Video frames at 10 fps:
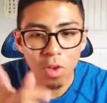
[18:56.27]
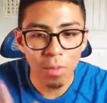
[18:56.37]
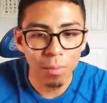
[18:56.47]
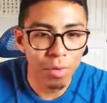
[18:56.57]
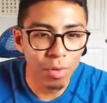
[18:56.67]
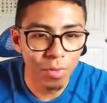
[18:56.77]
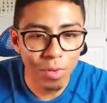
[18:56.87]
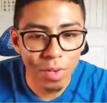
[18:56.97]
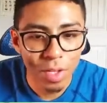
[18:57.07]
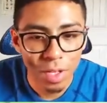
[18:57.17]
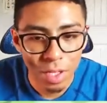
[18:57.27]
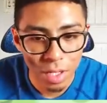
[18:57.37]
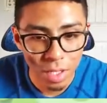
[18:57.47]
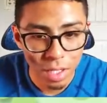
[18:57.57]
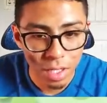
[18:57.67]
Beautiful.
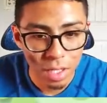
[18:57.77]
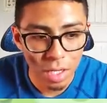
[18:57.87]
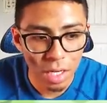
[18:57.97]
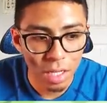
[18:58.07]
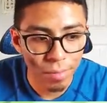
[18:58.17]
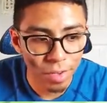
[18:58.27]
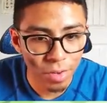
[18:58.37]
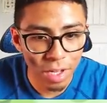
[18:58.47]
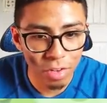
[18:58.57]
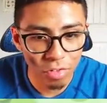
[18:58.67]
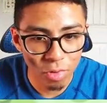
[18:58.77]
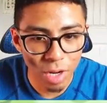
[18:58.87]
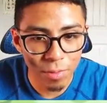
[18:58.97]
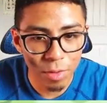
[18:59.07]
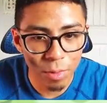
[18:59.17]
Alright, let me go ahead and just
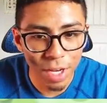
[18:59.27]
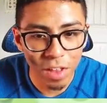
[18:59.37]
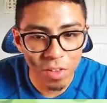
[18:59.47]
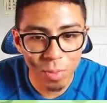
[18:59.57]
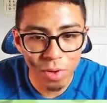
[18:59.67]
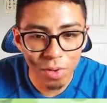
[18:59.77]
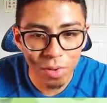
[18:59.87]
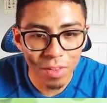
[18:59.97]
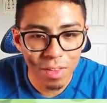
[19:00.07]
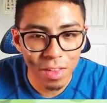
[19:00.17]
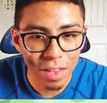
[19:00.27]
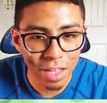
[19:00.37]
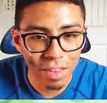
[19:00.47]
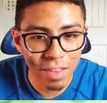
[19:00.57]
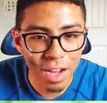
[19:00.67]
grab the remaining spoils,
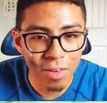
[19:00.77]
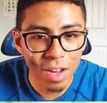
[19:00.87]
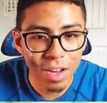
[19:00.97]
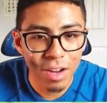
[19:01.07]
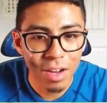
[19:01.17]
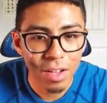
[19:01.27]
like this guy right here.